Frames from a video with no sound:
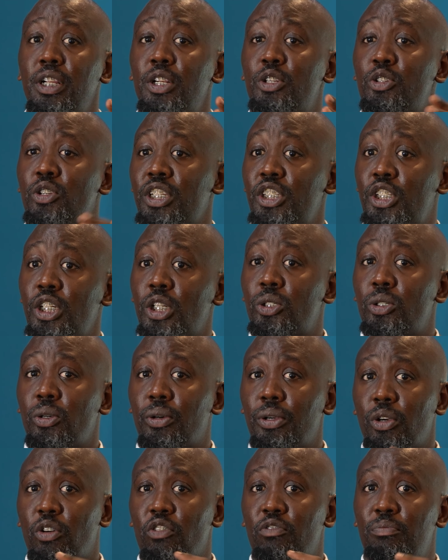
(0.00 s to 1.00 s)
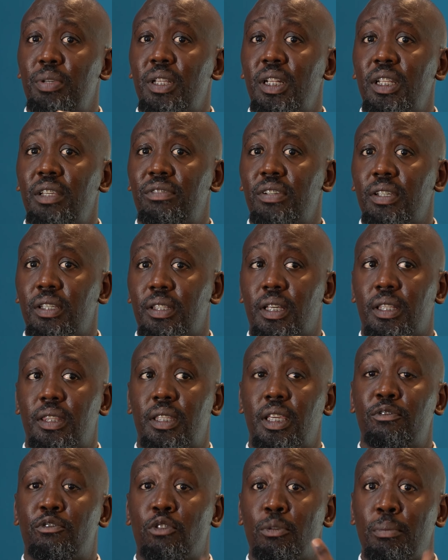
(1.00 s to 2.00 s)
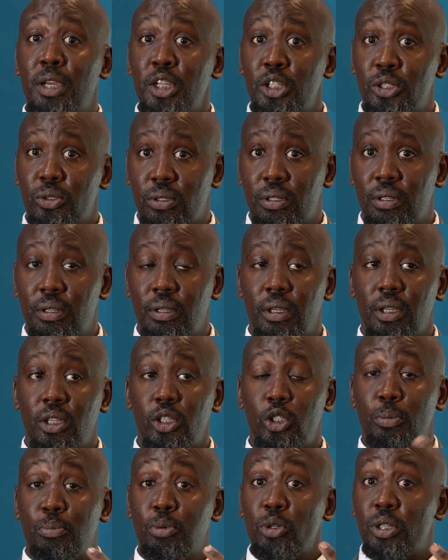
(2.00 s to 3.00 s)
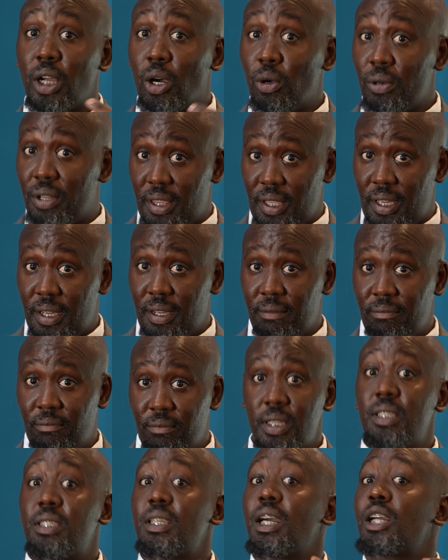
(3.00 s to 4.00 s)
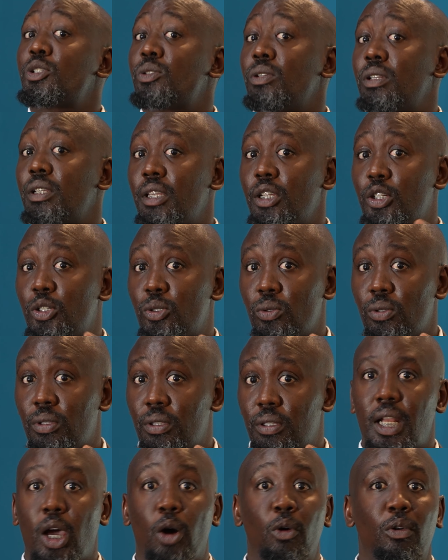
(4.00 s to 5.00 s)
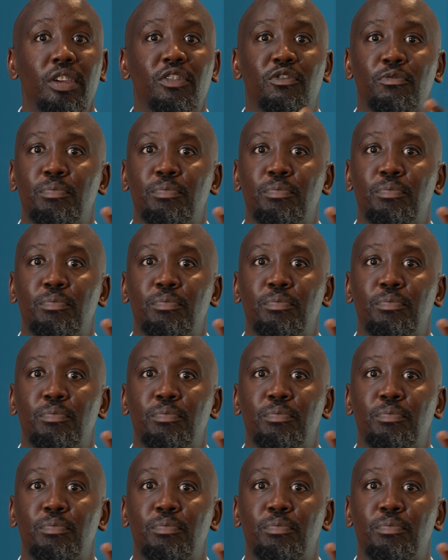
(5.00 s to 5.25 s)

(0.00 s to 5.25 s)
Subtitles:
a trajectory of believing that the information you put out there is actually the truth. Now, if